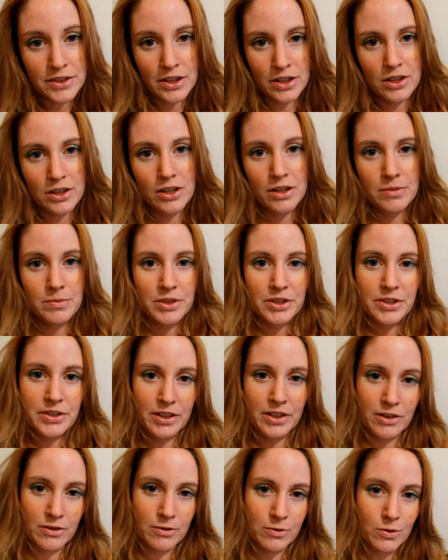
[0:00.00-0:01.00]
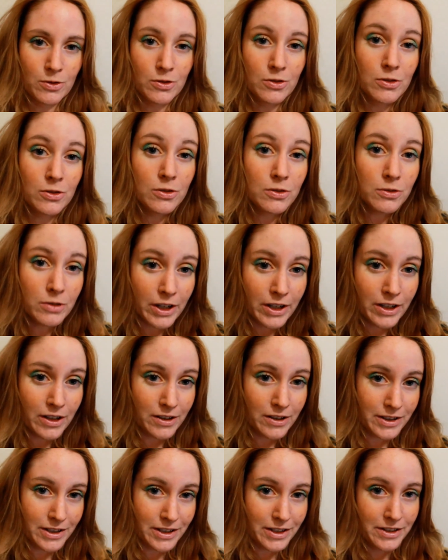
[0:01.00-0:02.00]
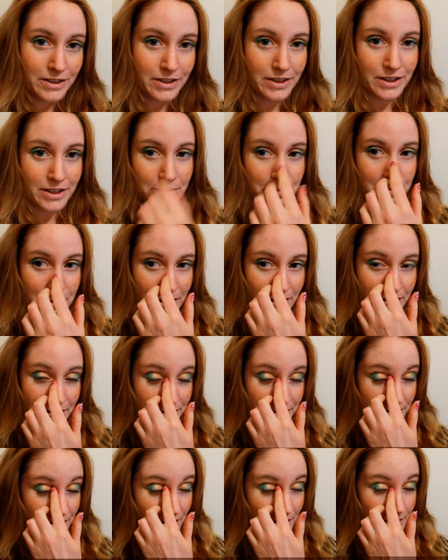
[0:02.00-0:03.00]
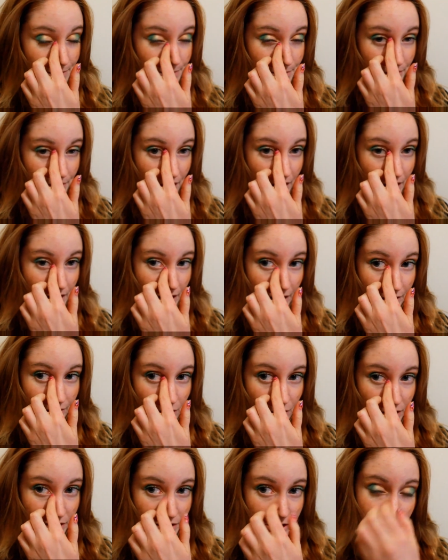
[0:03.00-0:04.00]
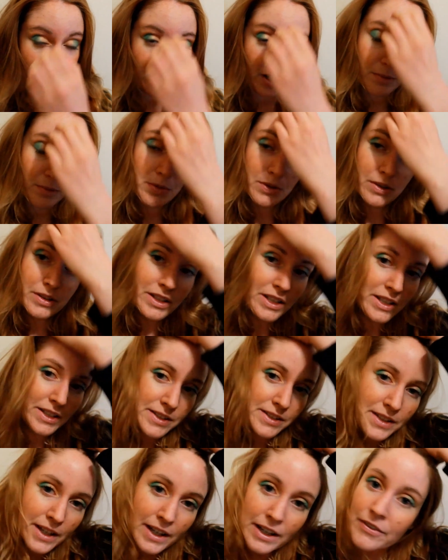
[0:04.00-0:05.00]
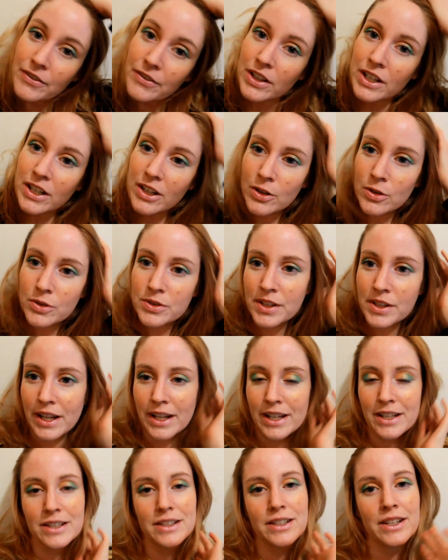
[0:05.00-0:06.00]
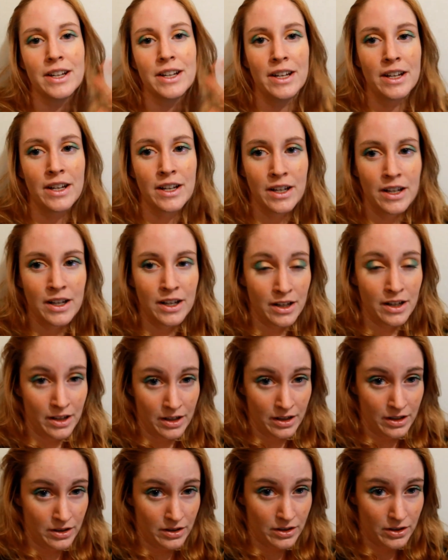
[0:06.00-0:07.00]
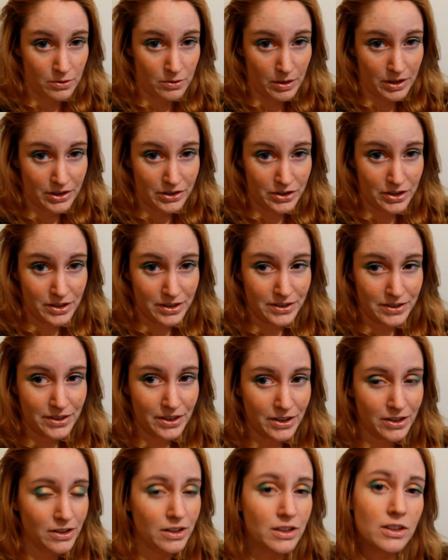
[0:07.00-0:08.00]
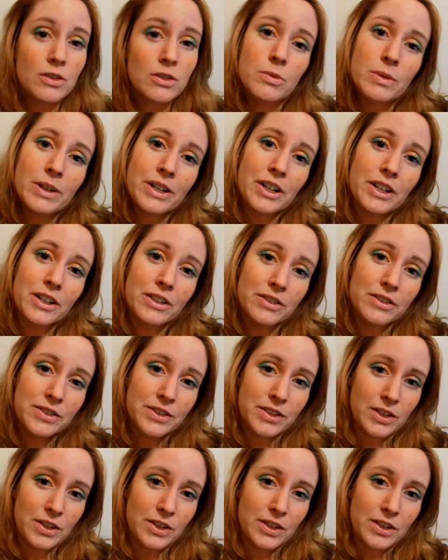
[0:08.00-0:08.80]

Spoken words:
So I'm just gonna roll right on into this because I've watched a couple of these tag videos and the questions are a little weird.